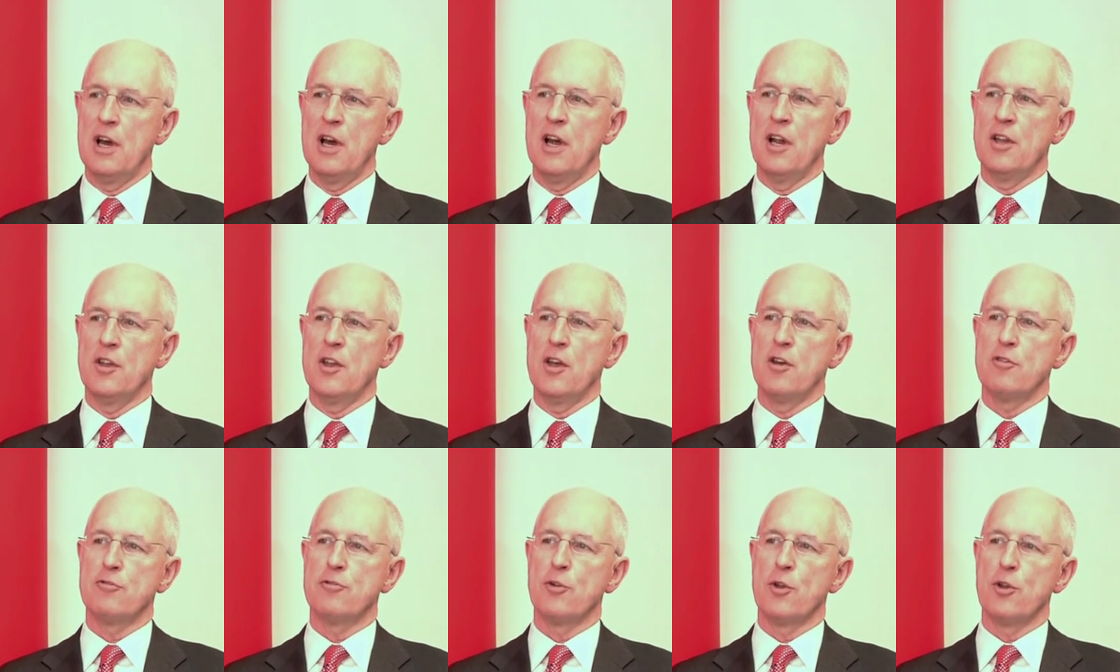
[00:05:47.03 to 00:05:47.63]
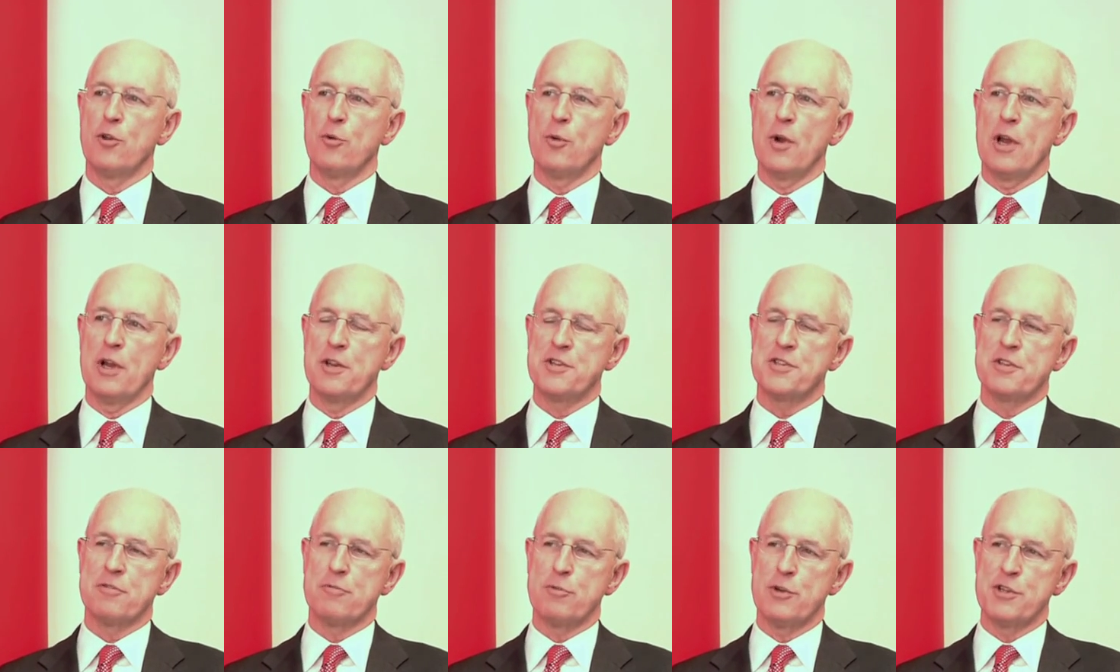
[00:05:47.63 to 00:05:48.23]
and therefore the
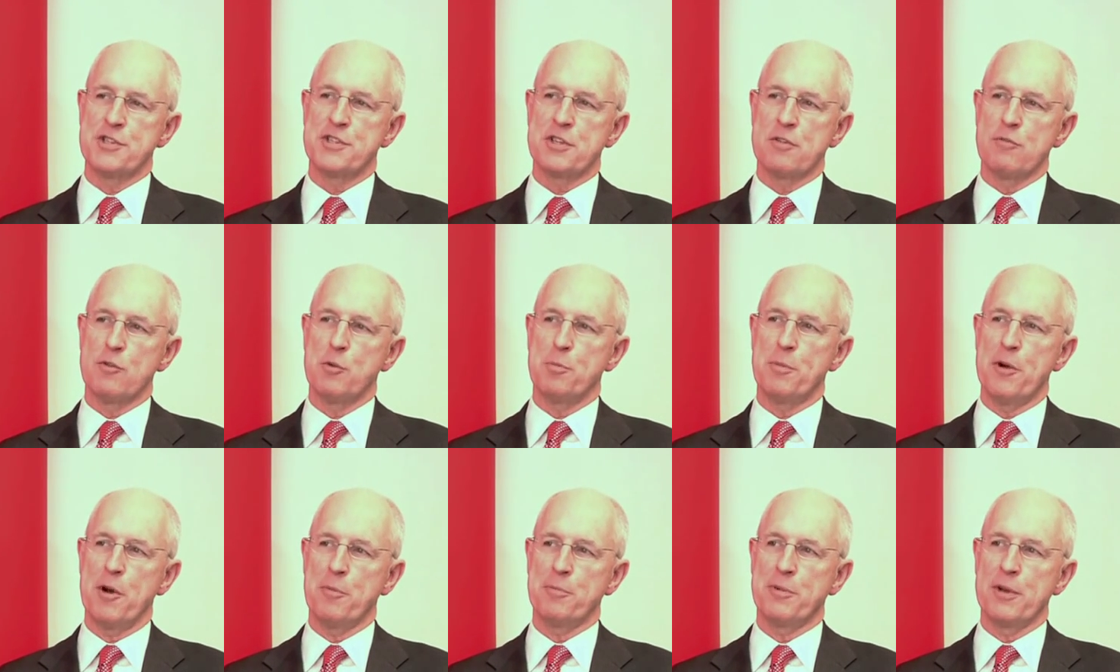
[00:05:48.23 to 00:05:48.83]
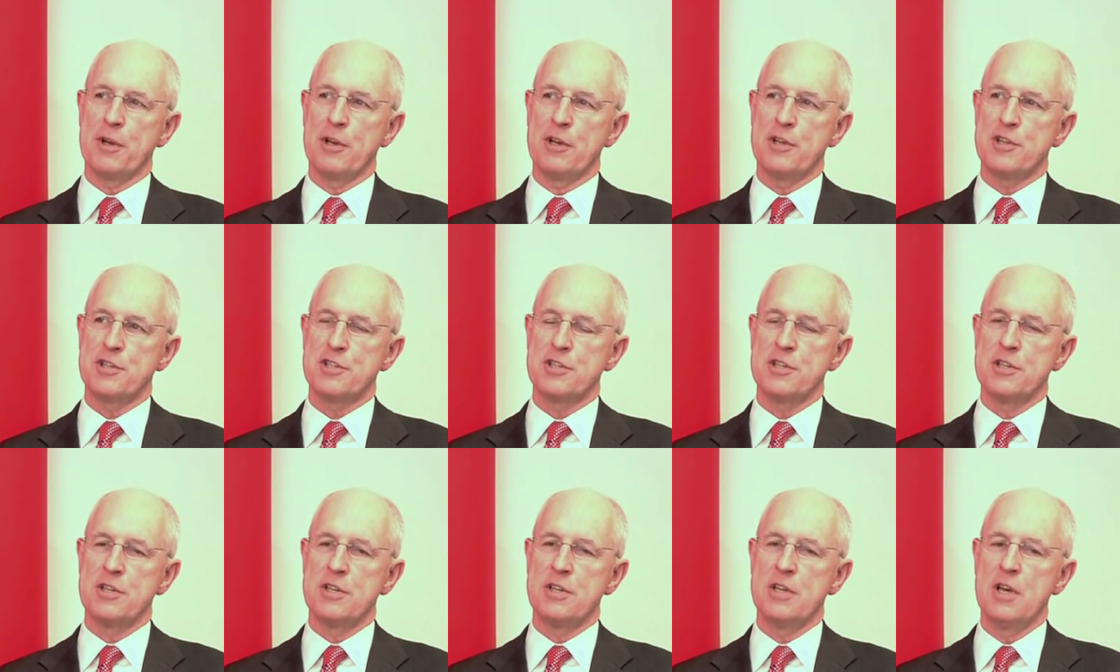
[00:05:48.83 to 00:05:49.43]
relative risk of the
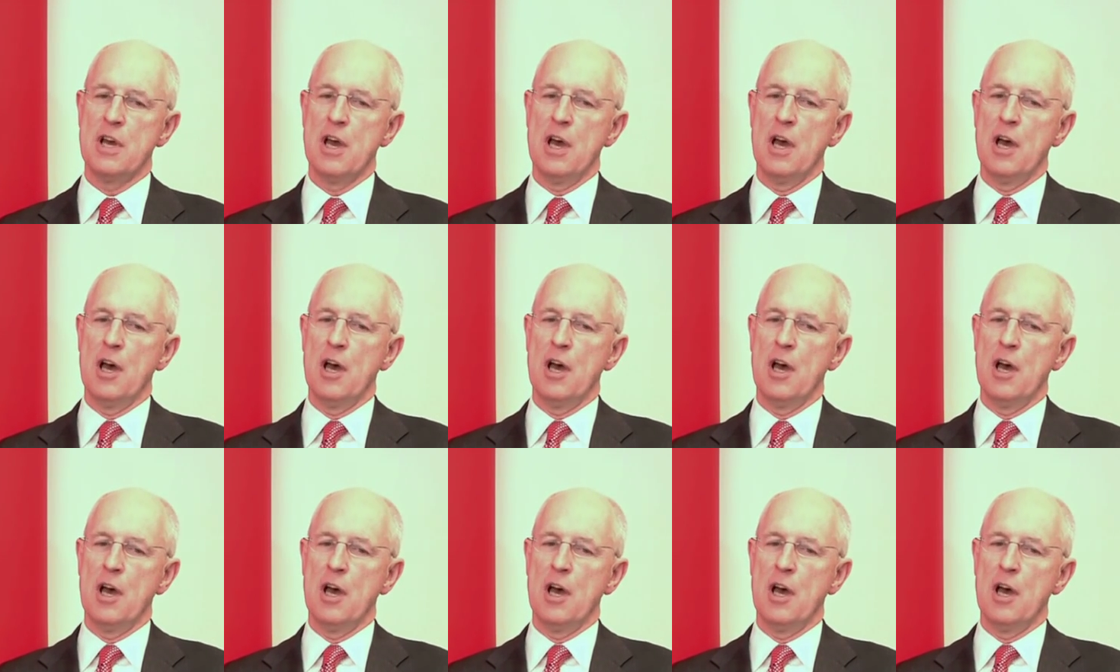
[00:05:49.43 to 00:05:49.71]
population,